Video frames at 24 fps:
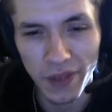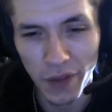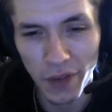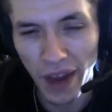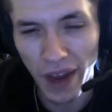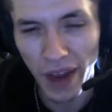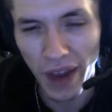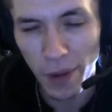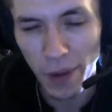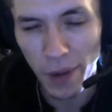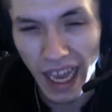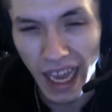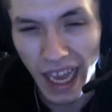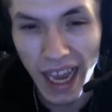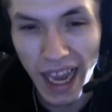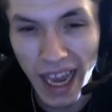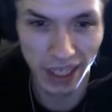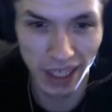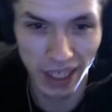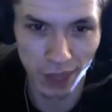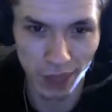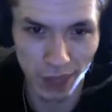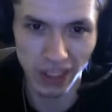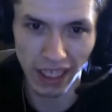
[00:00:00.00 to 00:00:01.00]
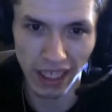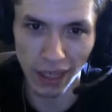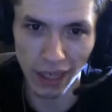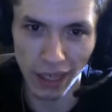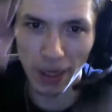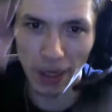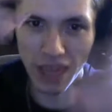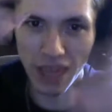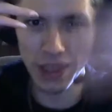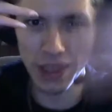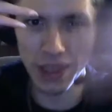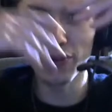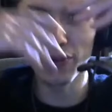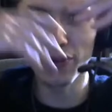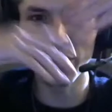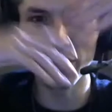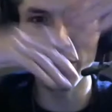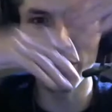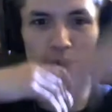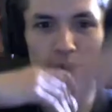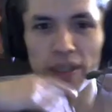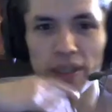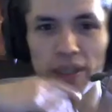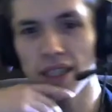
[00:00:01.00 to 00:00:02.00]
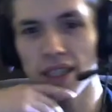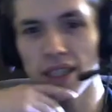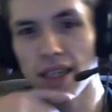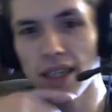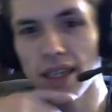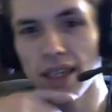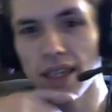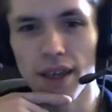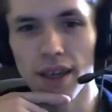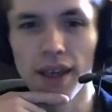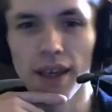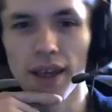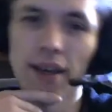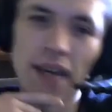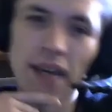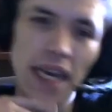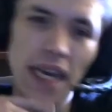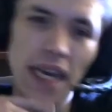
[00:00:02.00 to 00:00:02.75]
fight was hype. Like it was like, okay, this fool's gonna be sick. And